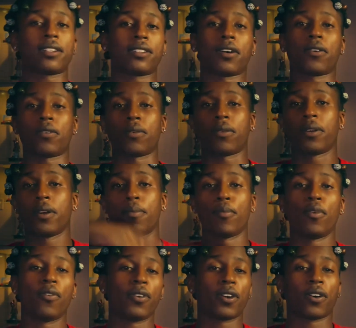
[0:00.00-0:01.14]
So
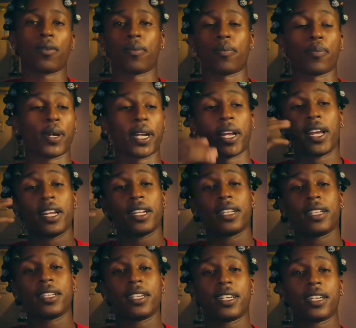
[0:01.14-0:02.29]
moving on, but.
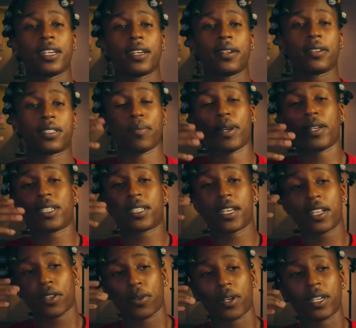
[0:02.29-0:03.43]
To me,
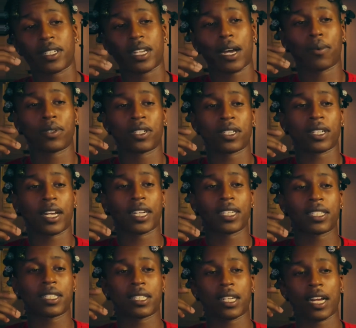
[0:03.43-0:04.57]
sitting through this, I was just like,
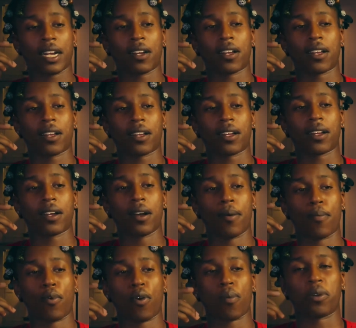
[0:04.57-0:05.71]
this is like a
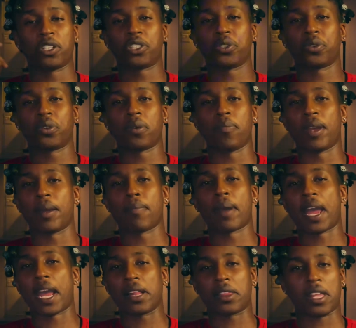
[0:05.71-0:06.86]
more mature Big
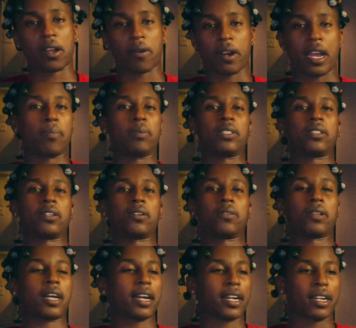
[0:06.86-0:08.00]
Bang Theory episode.
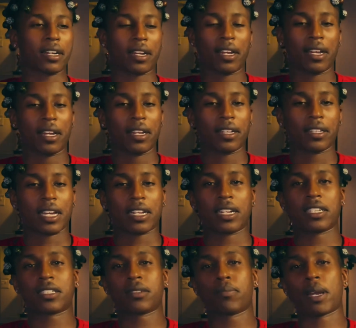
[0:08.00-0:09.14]
Like,
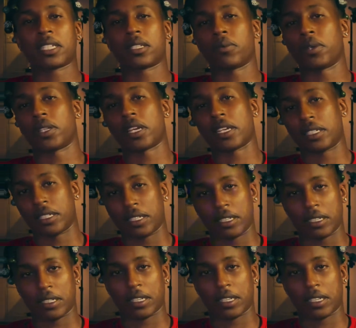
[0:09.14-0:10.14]
this is basically what this is.